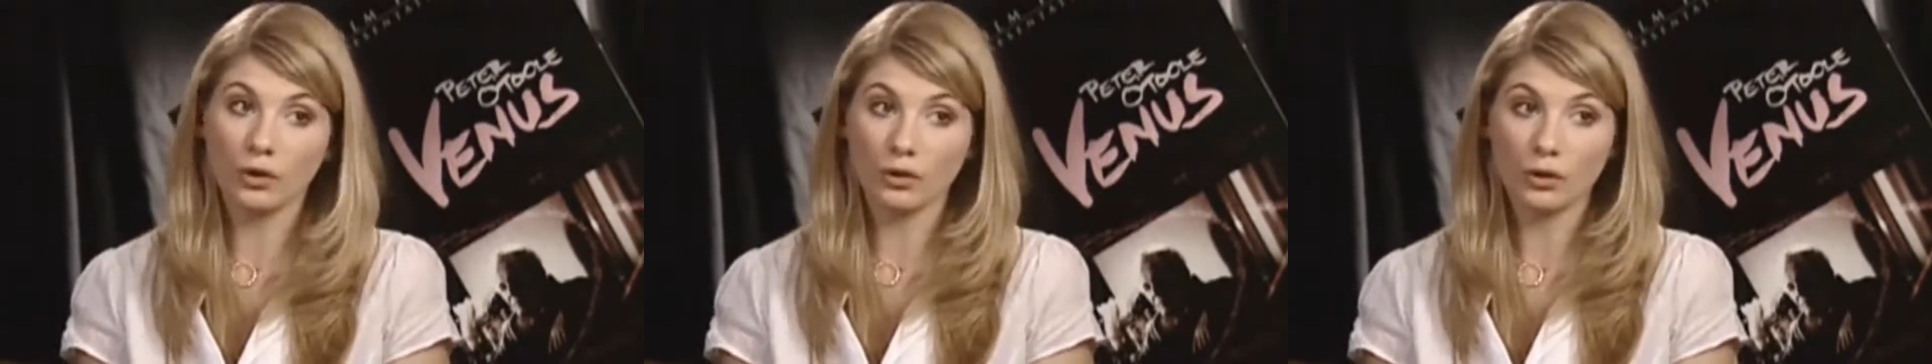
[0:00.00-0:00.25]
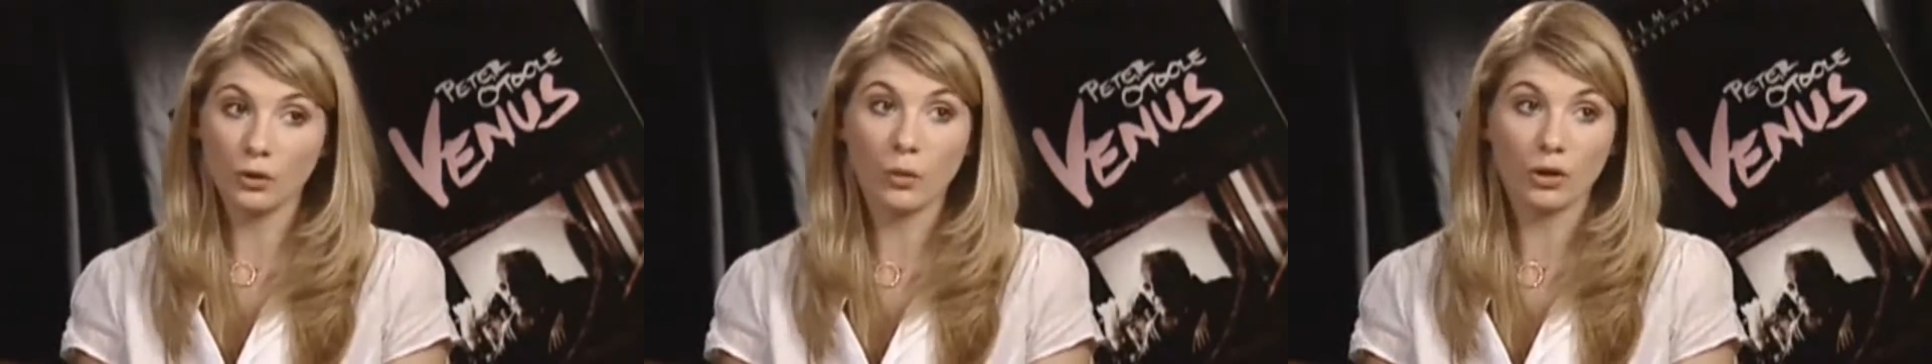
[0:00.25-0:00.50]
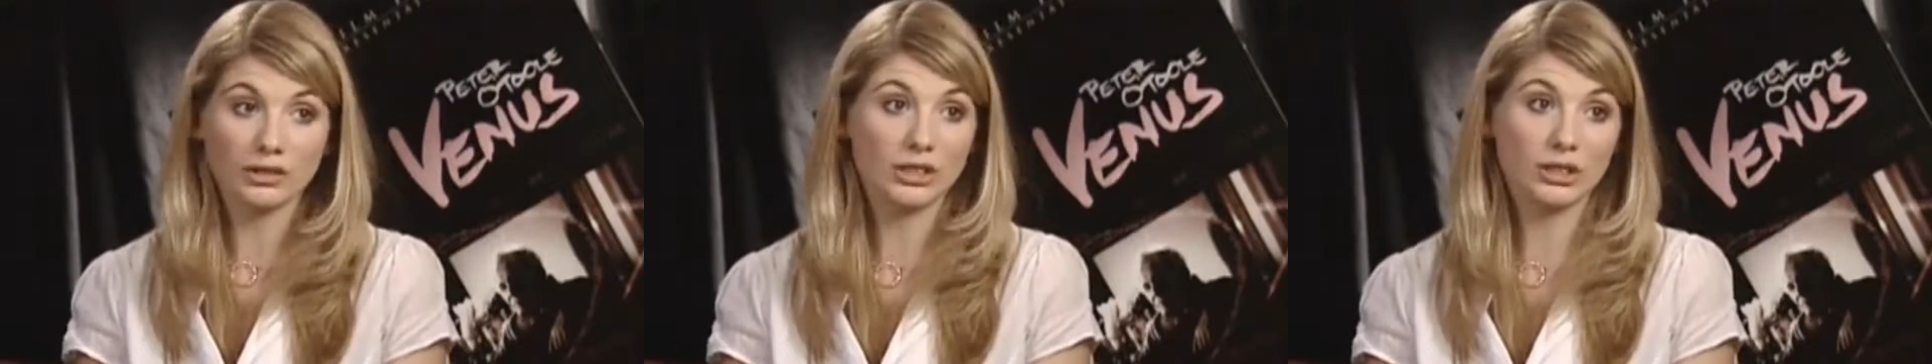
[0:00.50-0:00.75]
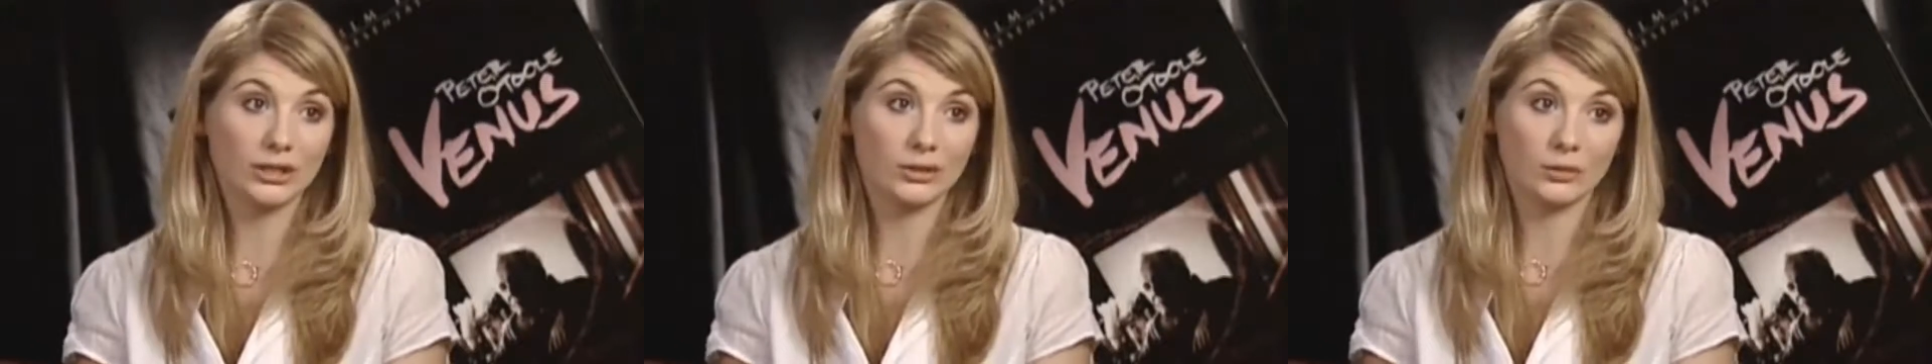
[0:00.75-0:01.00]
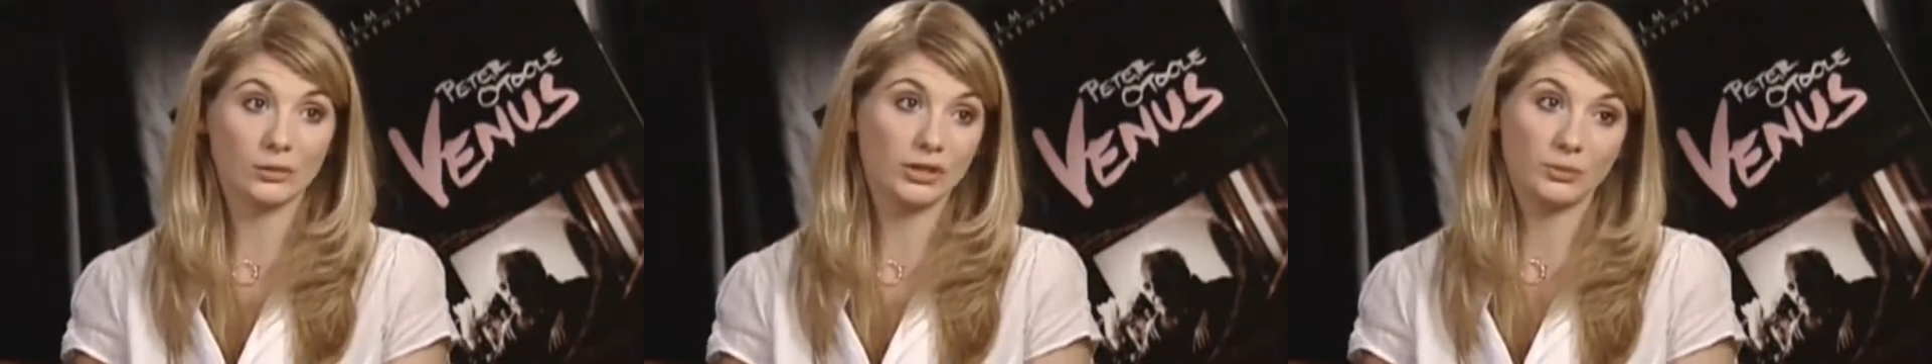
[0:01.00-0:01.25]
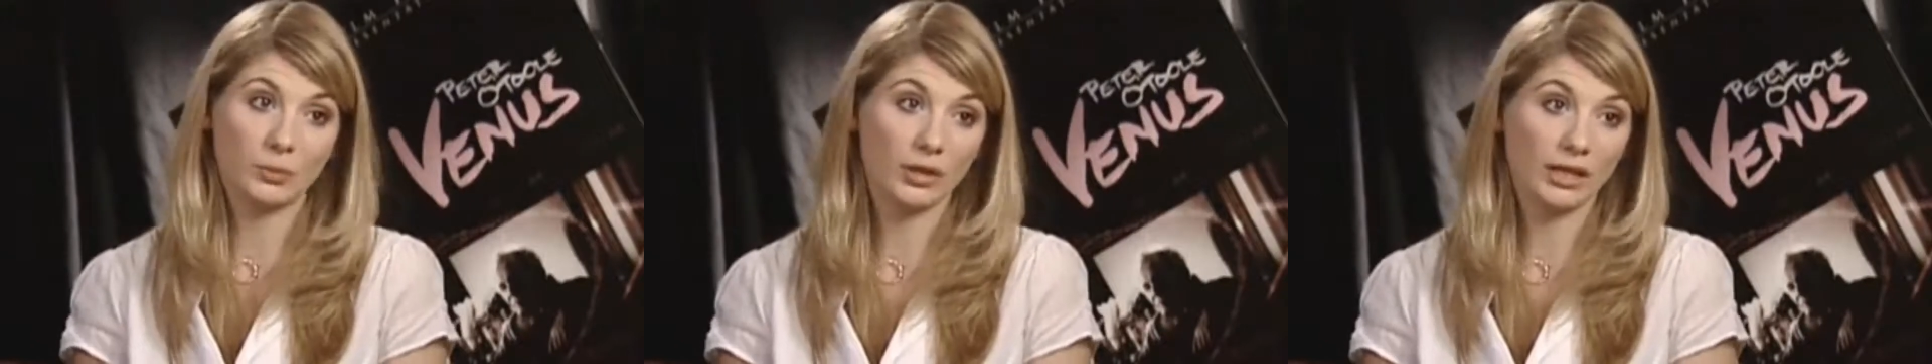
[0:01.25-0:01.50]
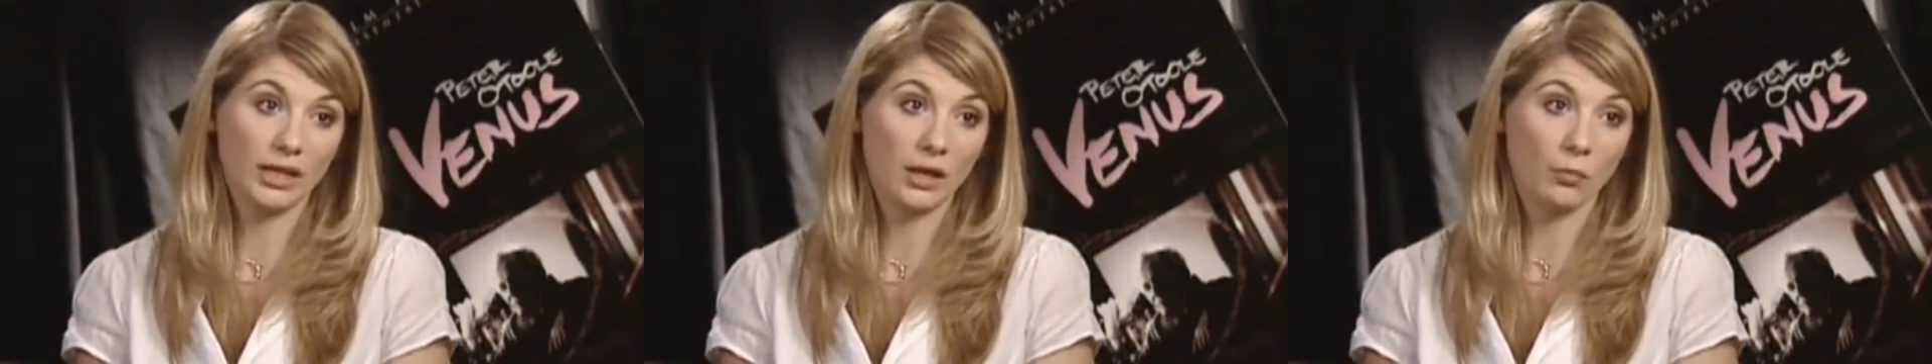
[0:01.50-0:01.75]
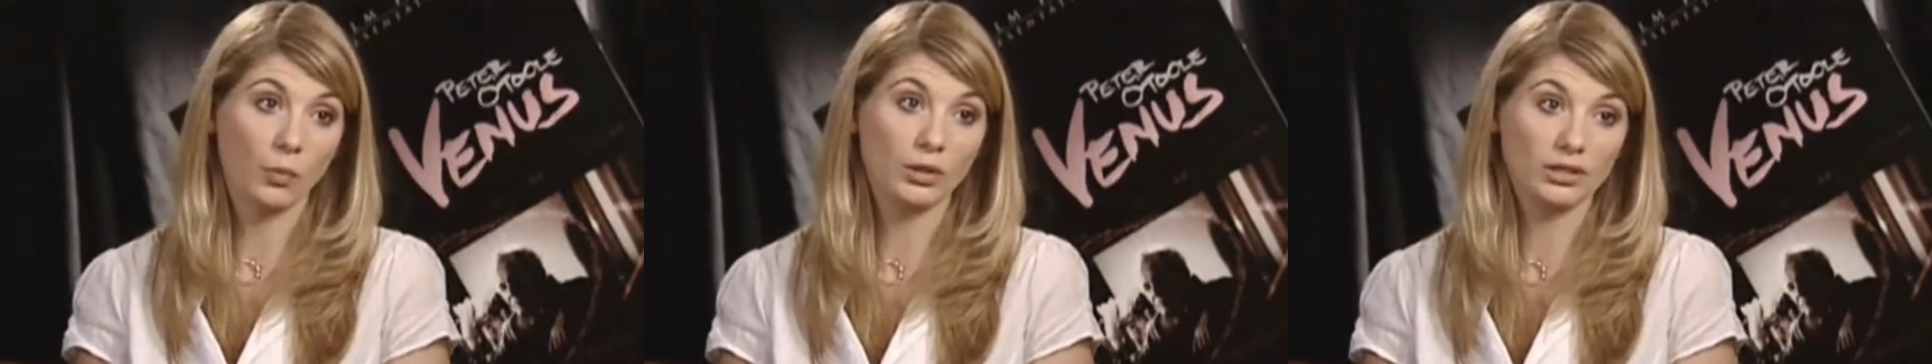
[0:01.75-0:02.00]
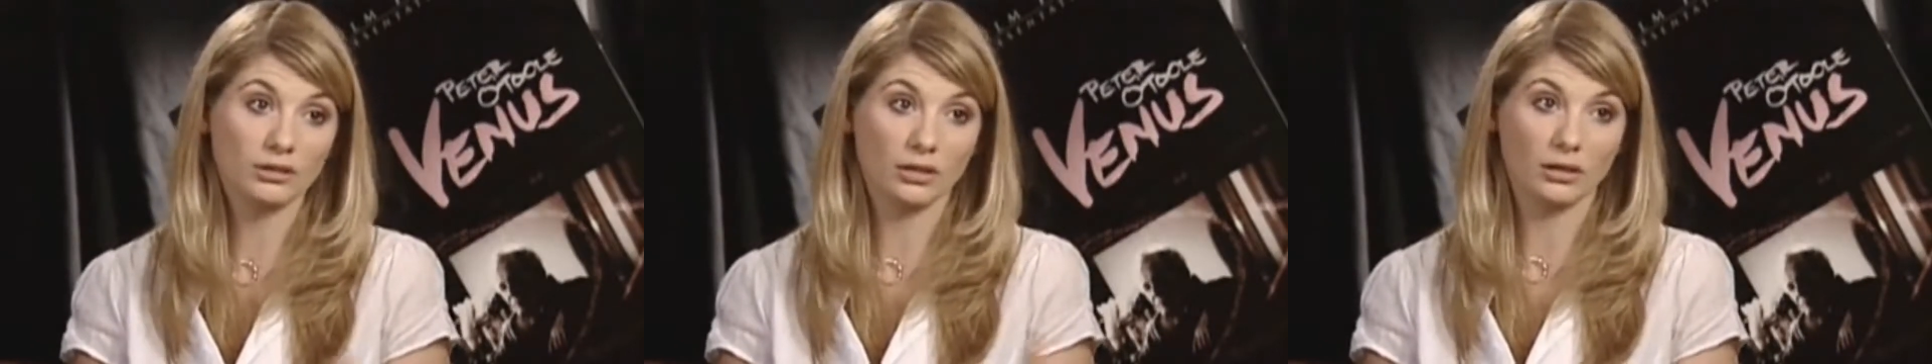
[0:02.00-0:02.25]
who auditioned, which is brilliant, and which